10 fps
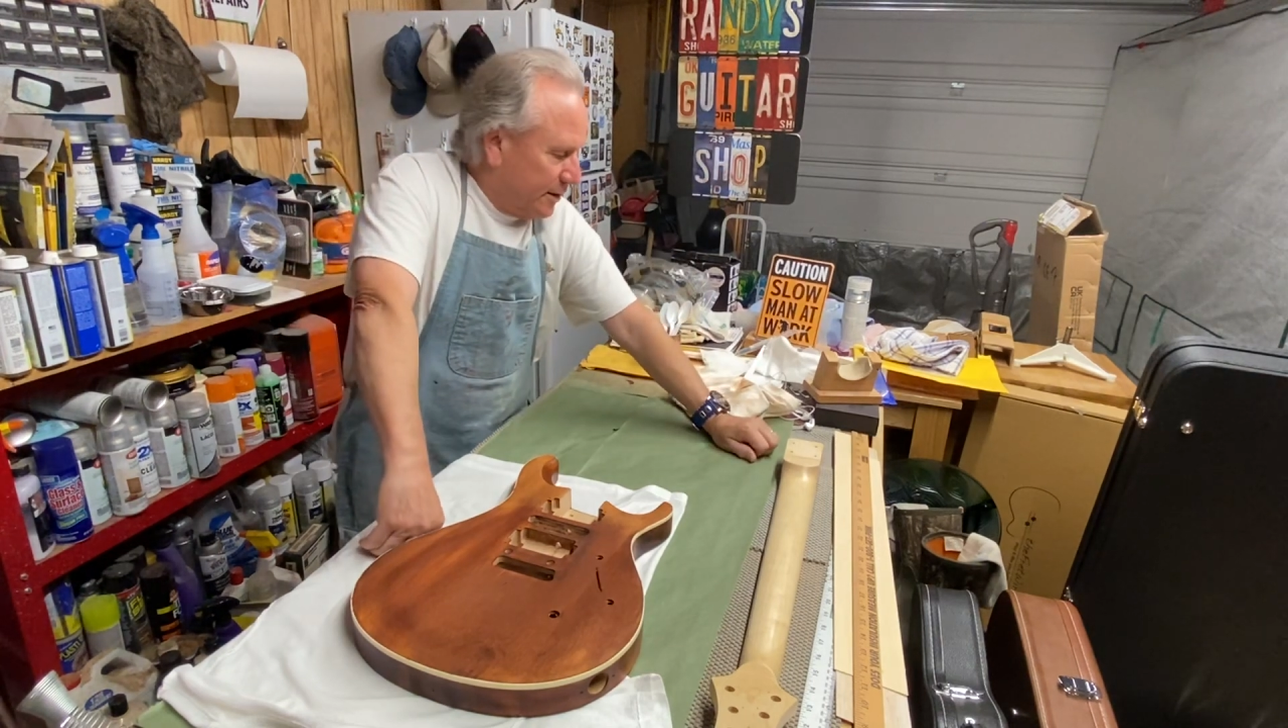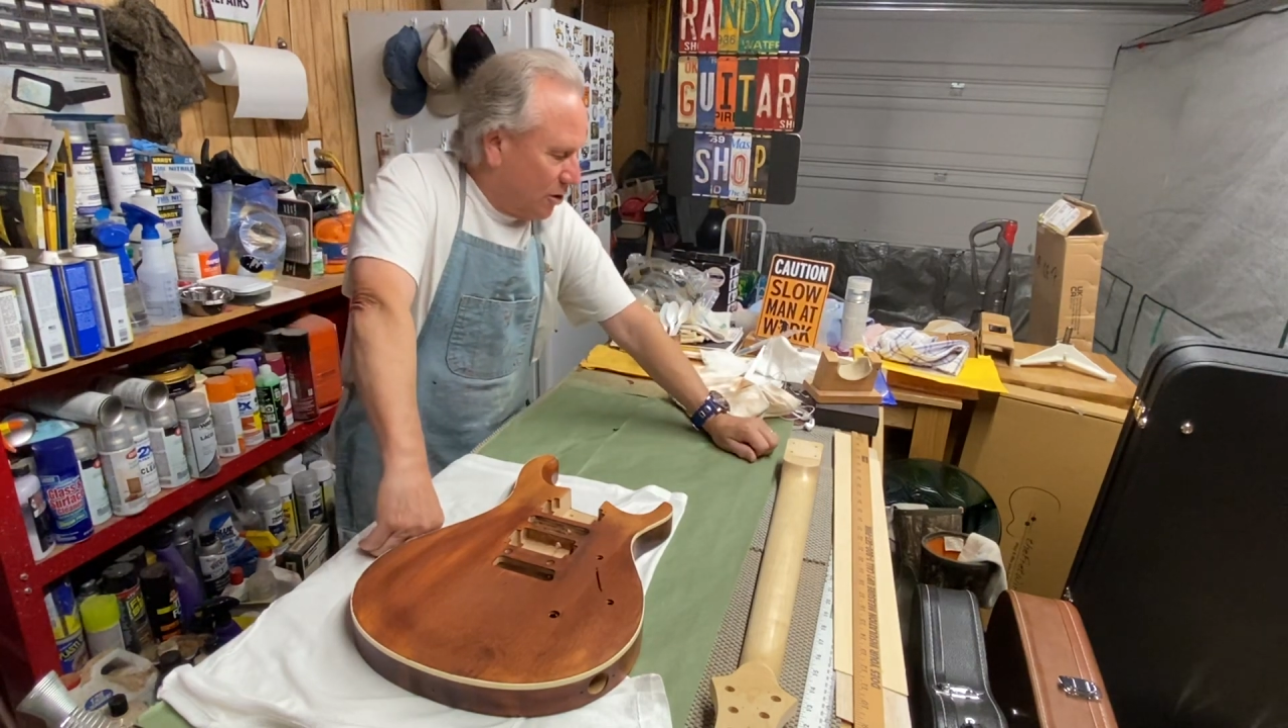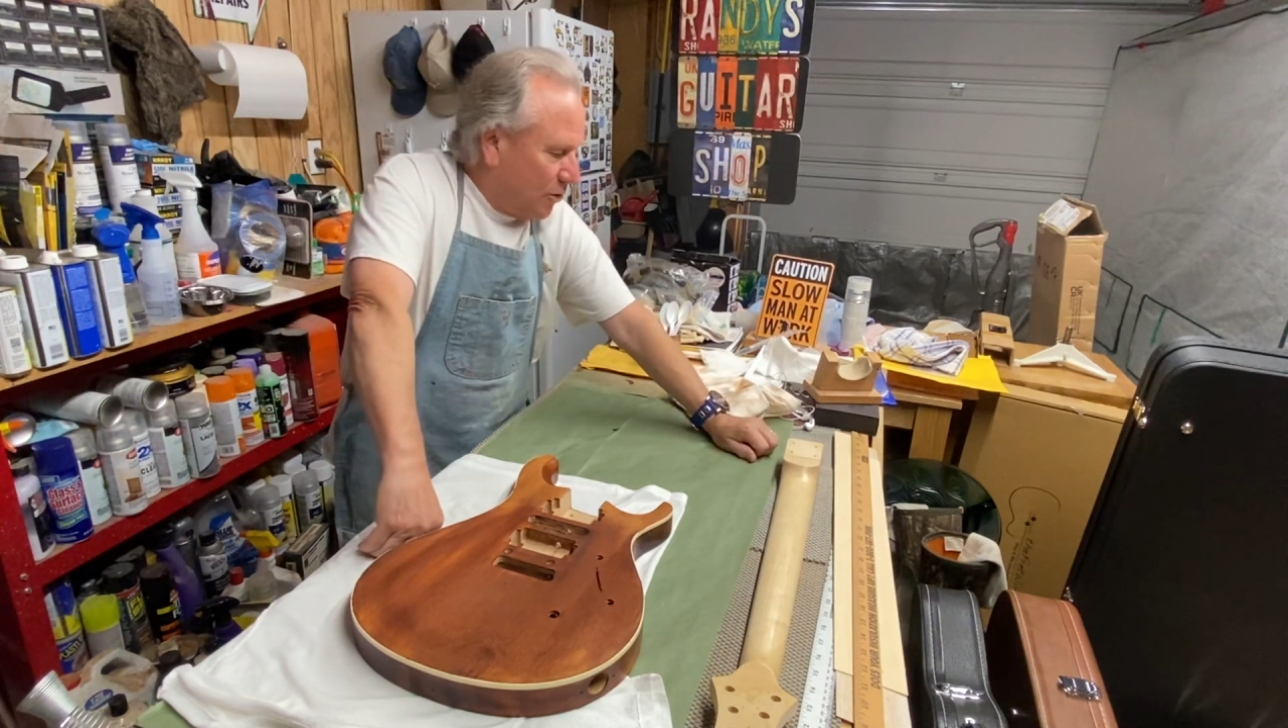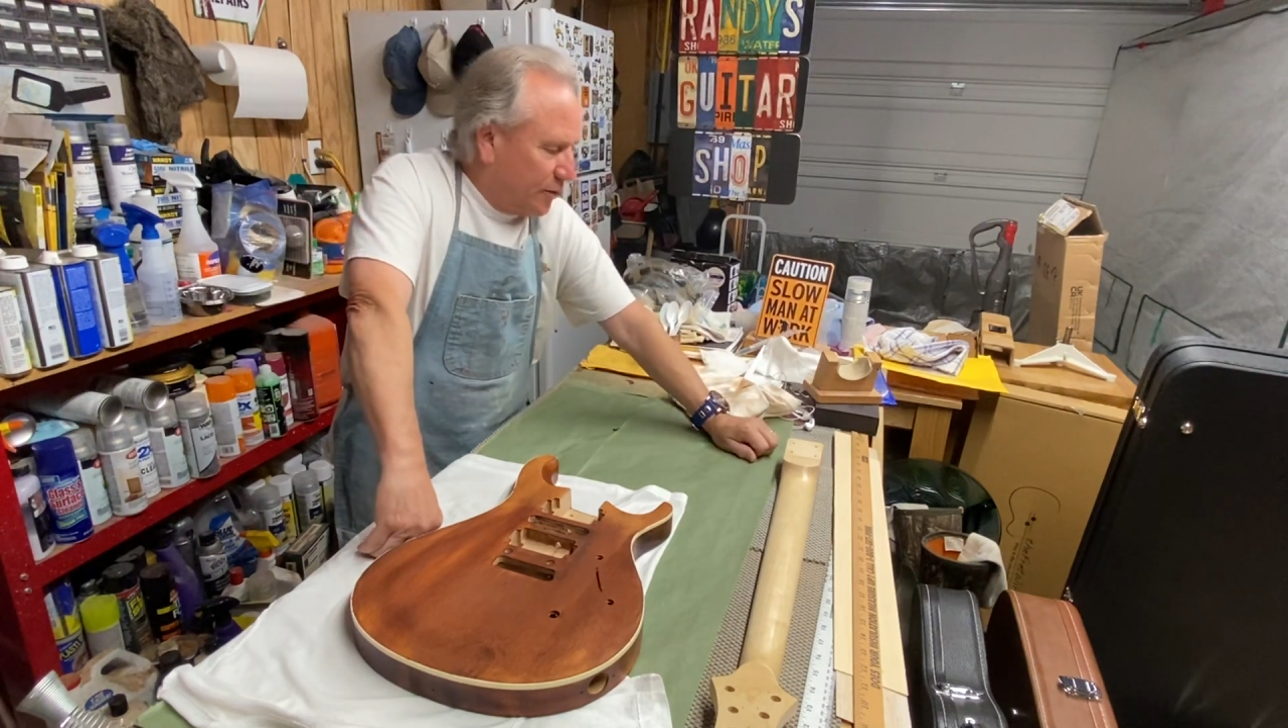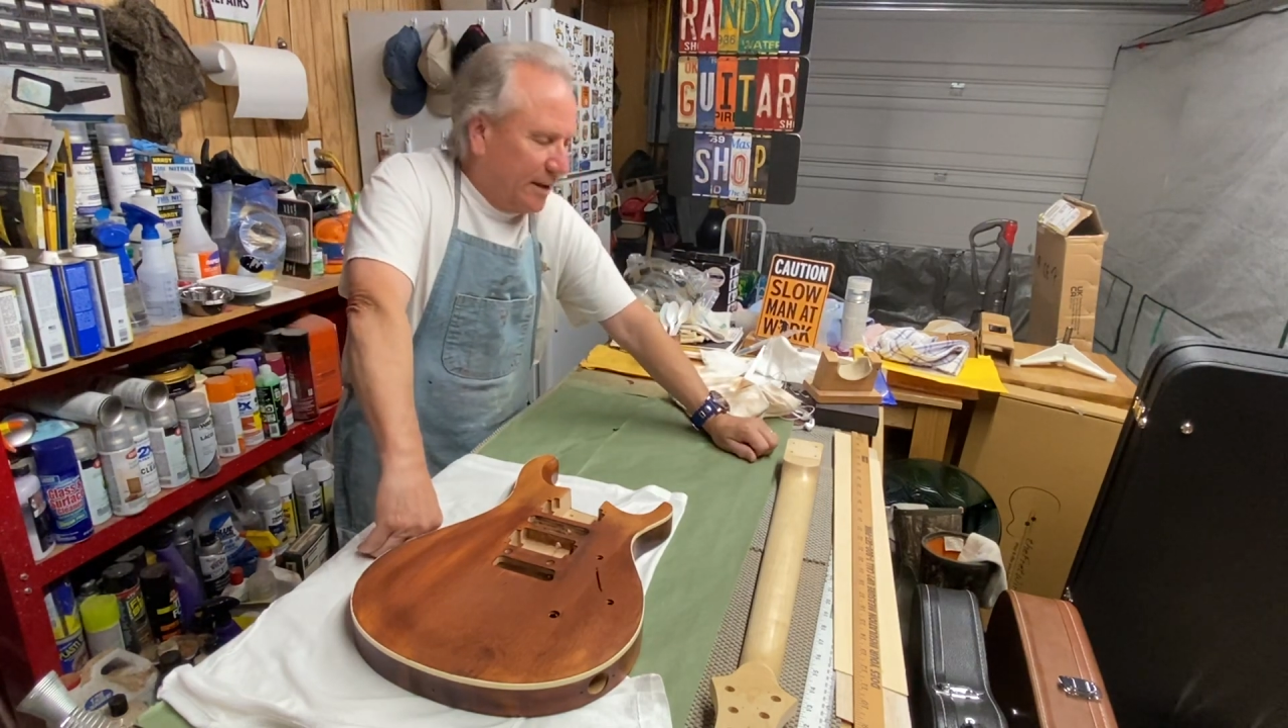
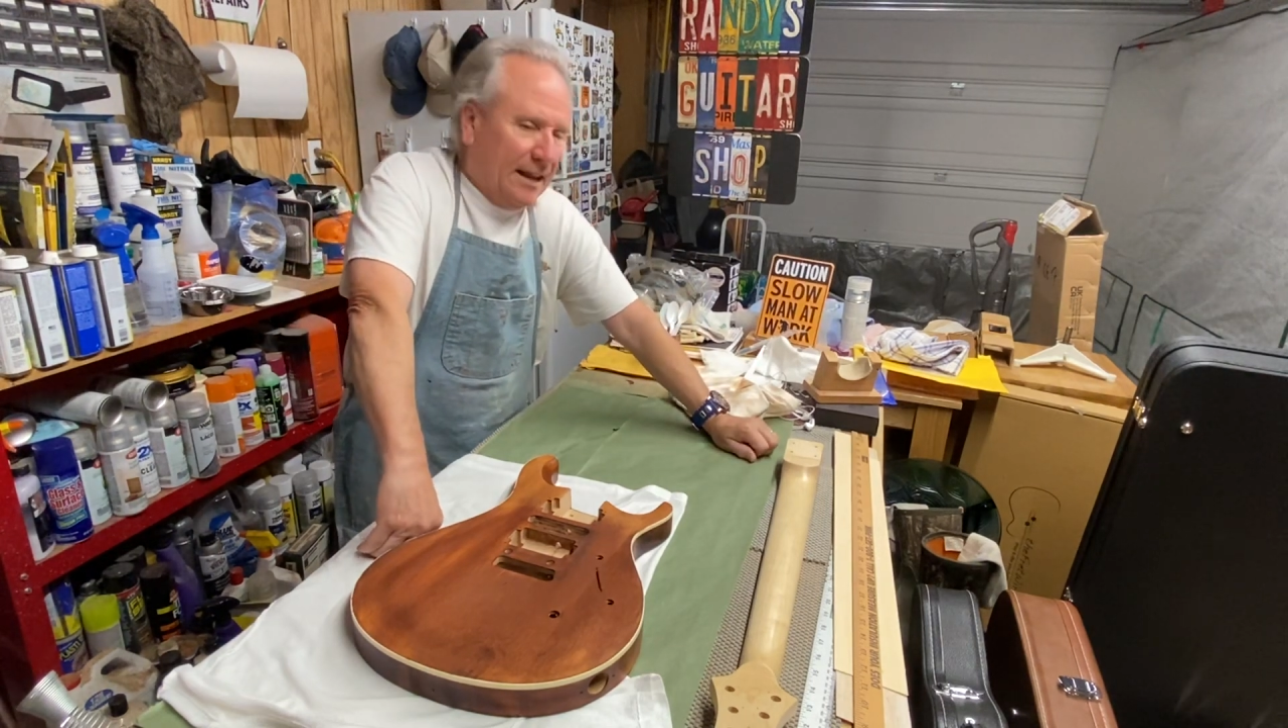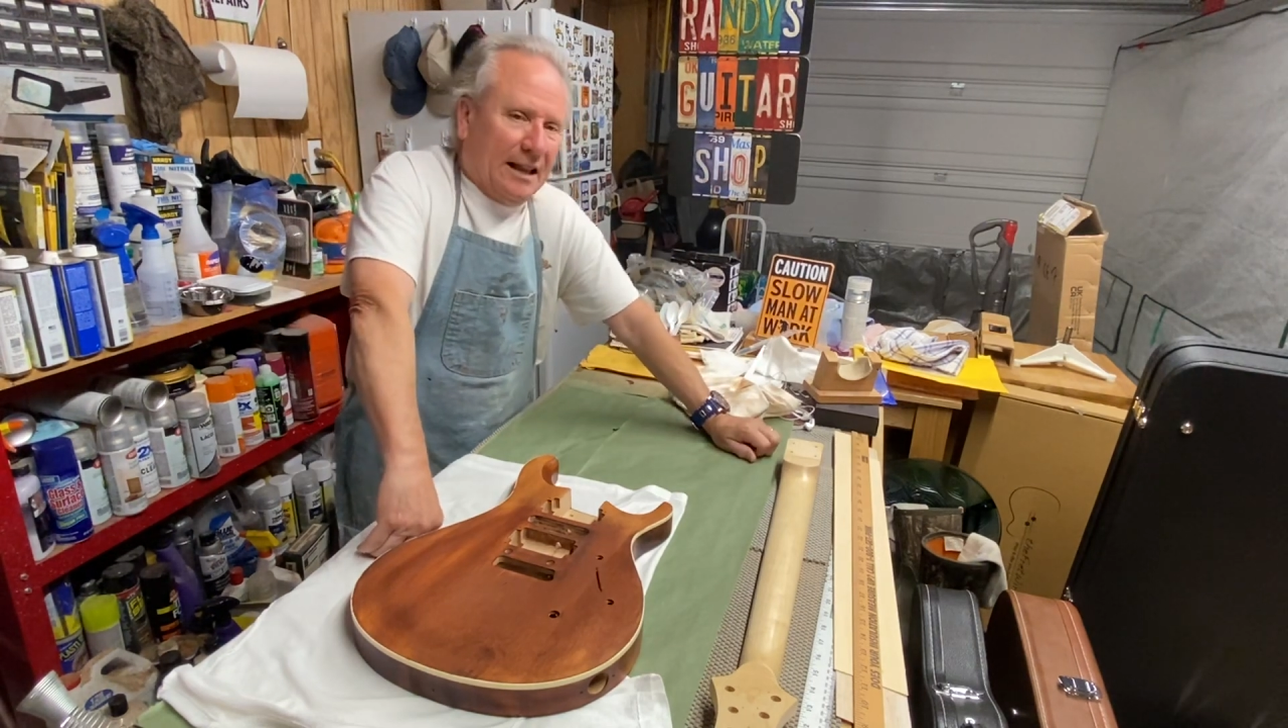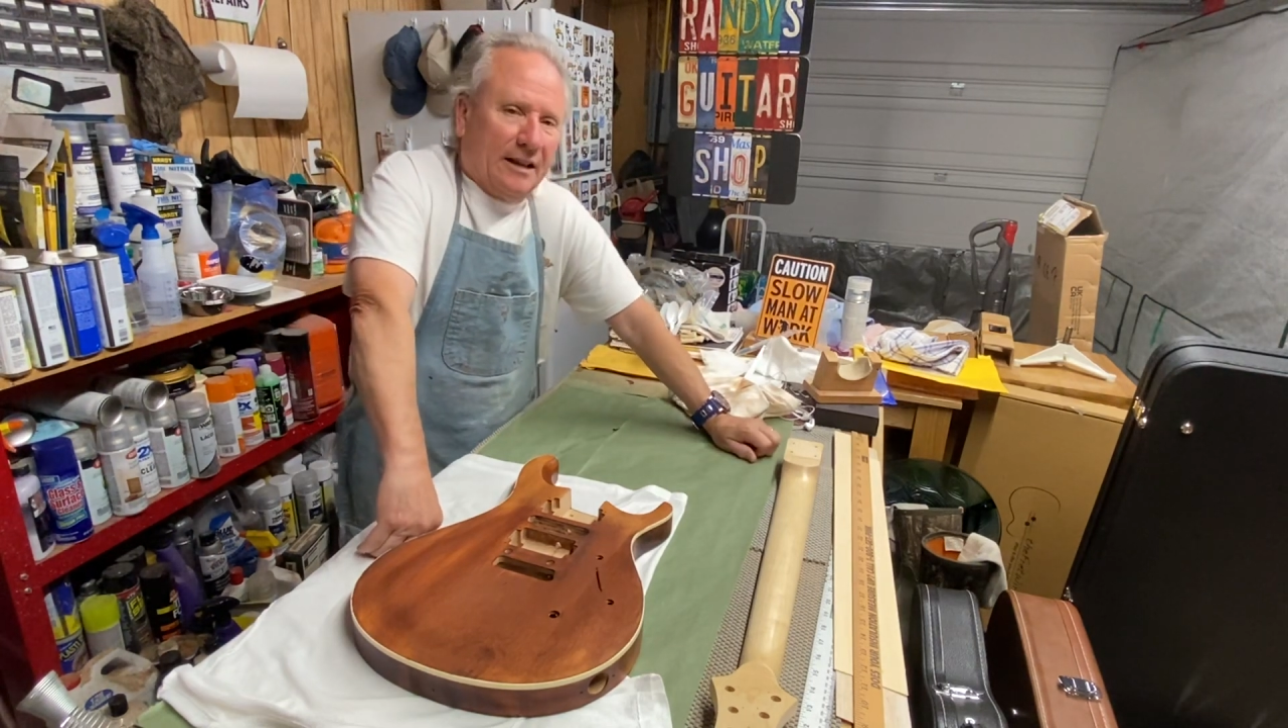Hopefully,